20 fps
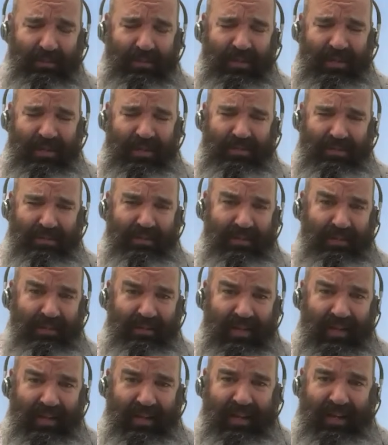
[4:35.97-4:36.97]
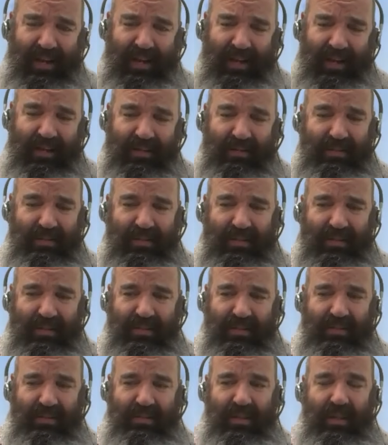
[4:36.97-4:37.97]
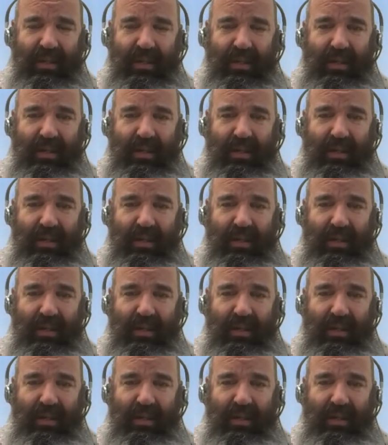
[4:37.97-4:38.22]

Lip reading: a project like that has is